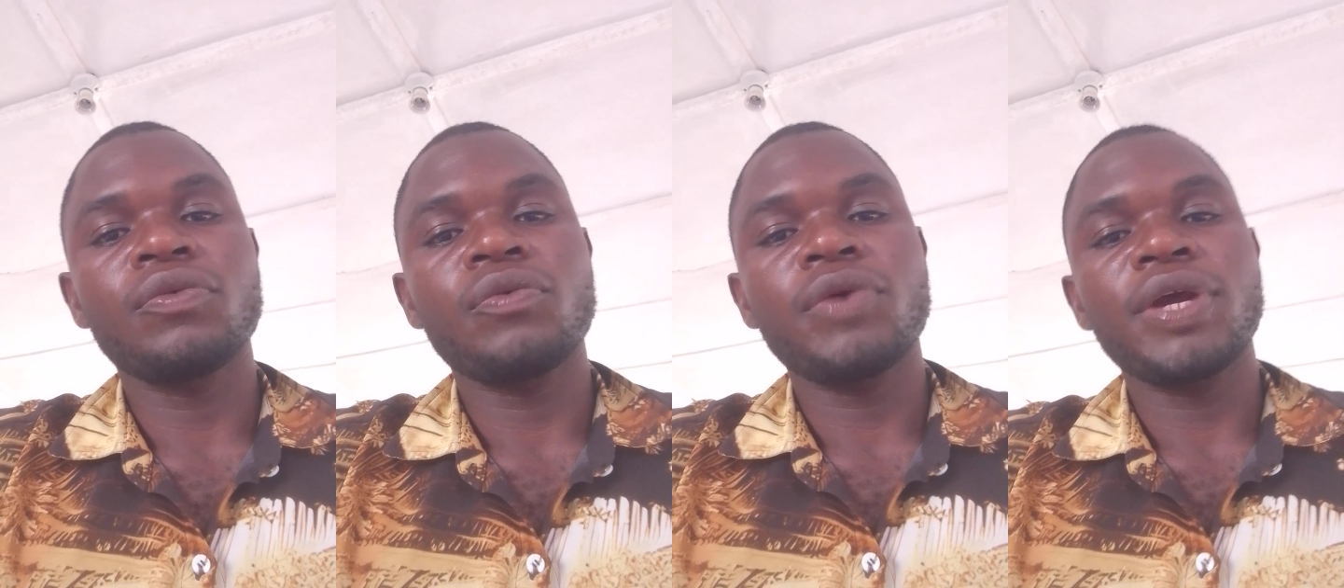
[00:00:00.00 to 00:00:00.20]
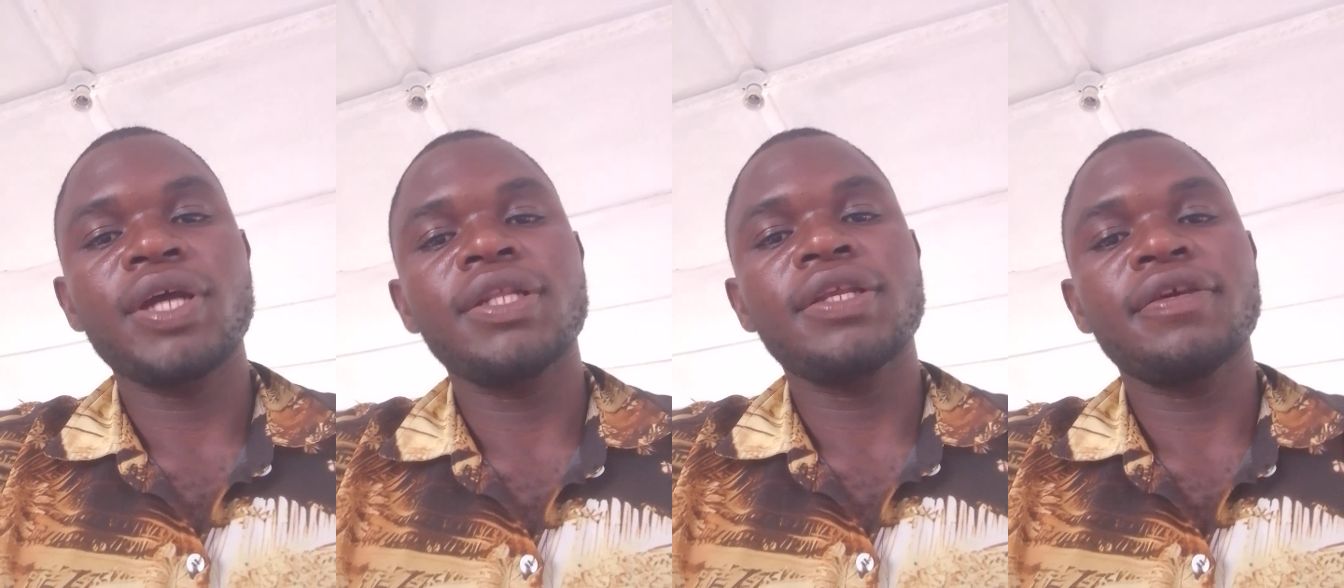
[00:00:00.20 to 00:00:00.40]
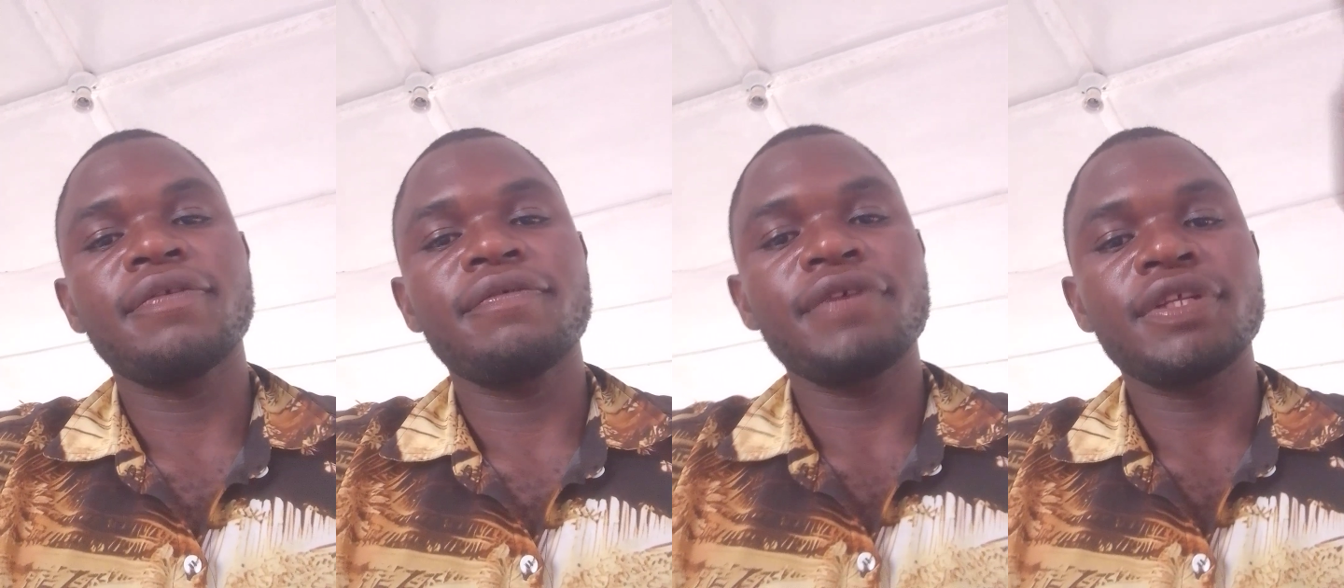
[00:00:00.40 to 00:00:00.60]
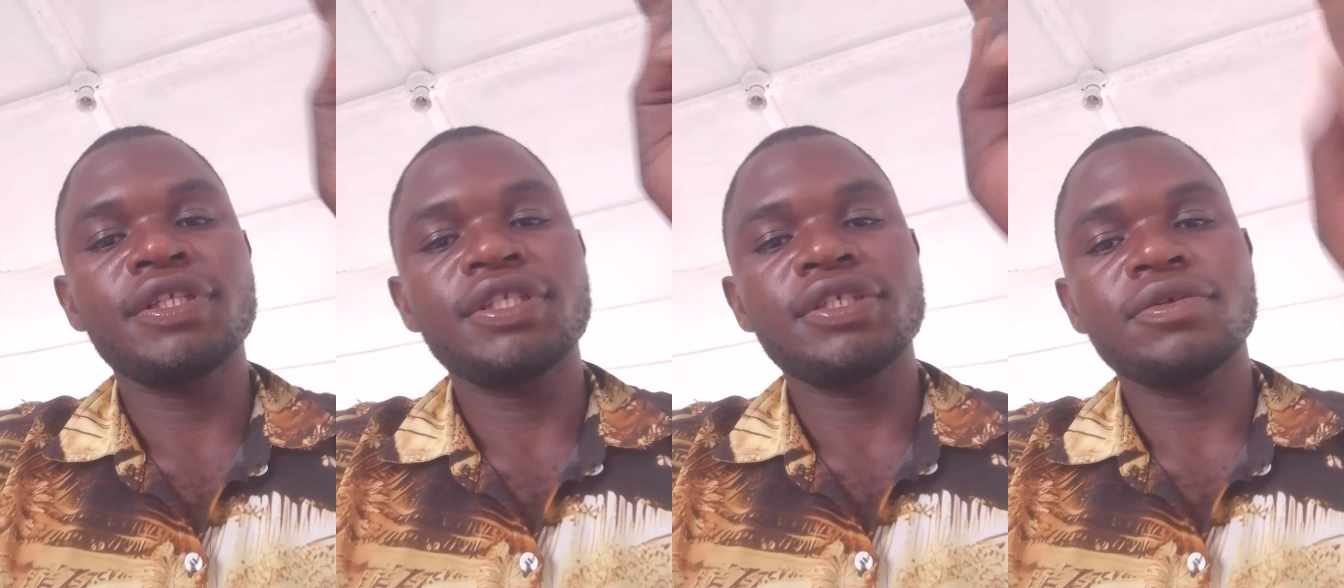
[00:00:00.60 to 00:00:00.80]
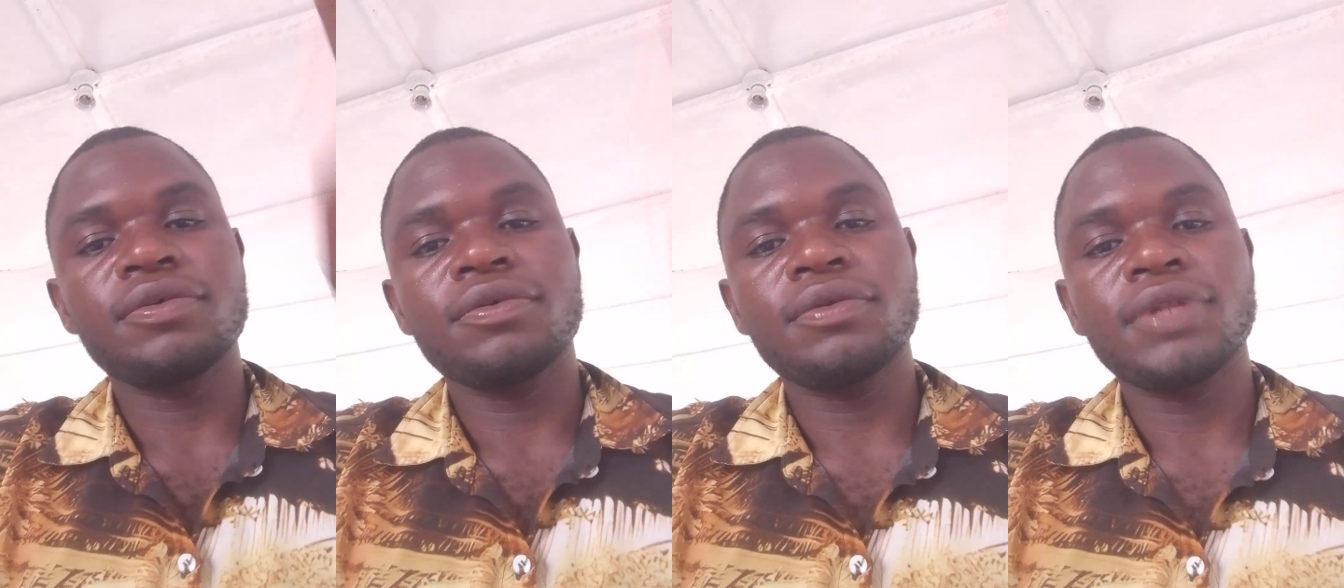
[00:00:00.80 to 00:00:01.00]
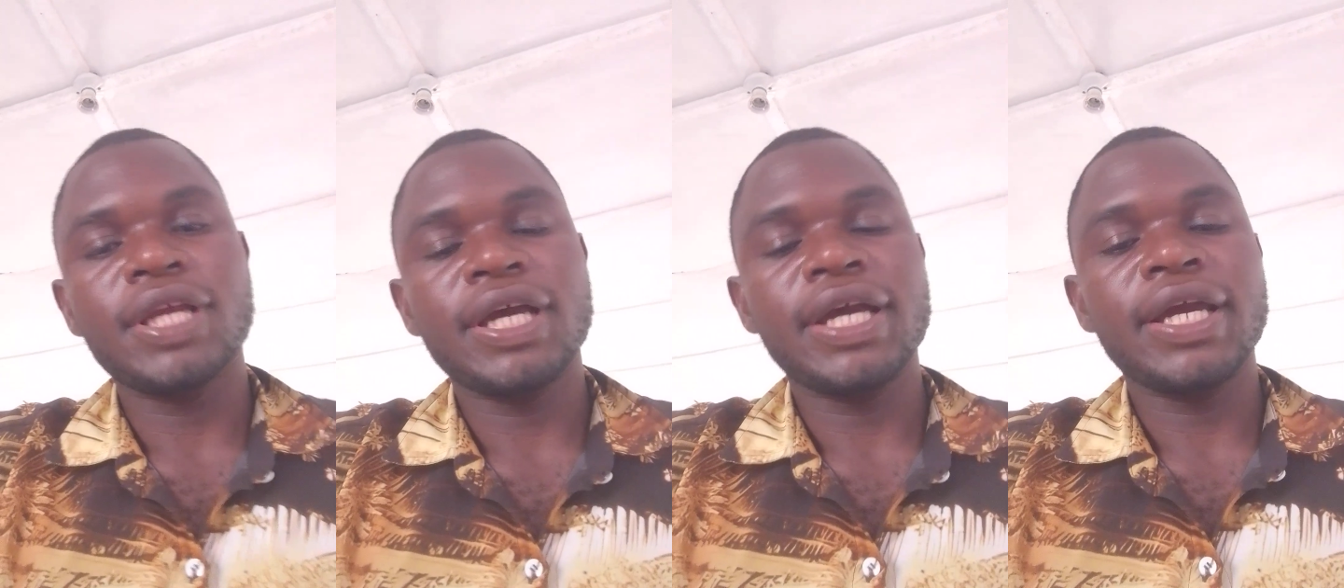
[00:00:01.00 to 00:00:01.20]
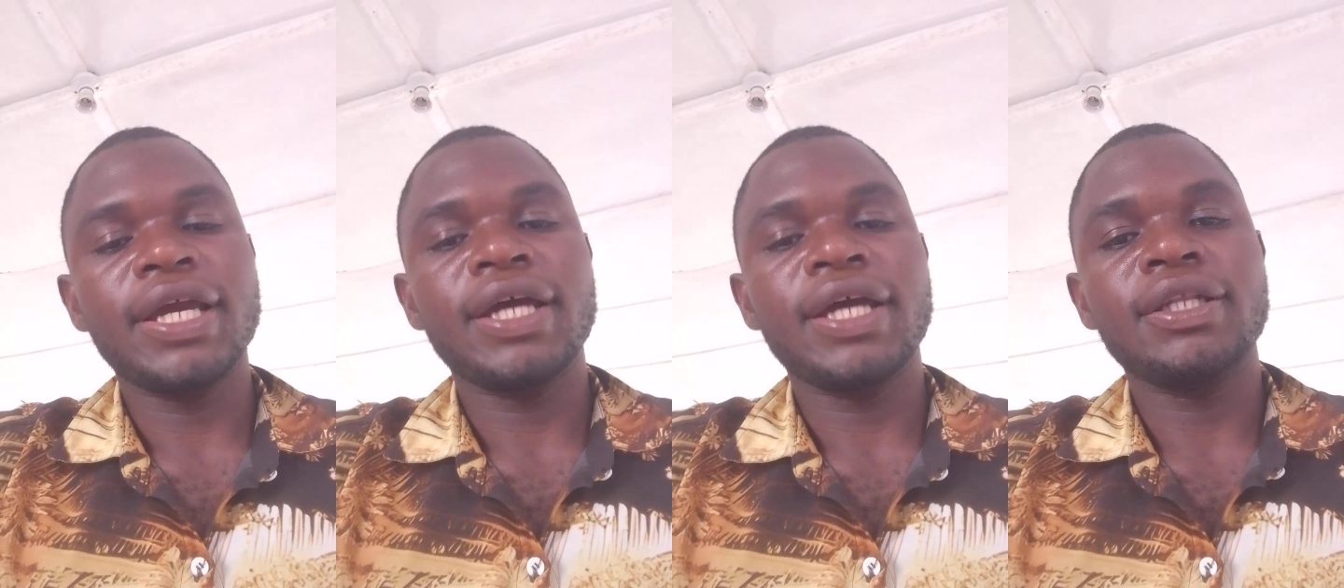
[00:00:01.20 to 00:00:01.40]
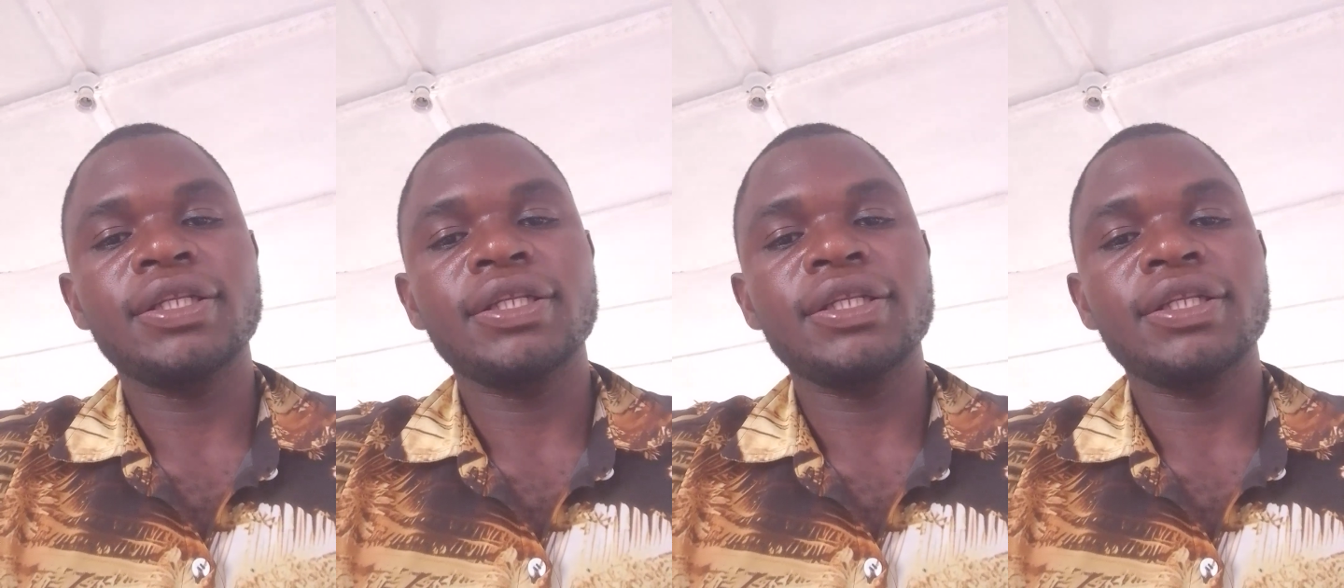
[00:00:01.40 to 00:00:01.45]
Where the vertical line